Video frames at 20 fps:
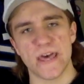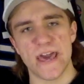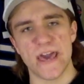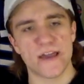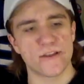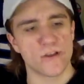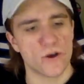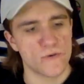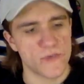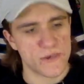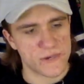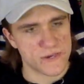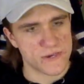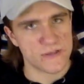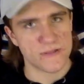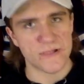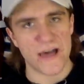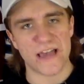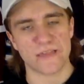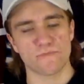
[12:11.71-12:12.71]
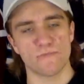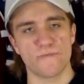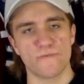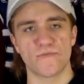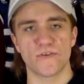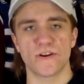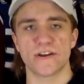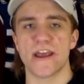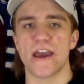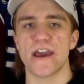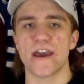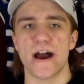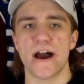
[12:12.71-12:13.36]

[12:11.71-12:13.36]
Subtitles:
I know this is the last one for today.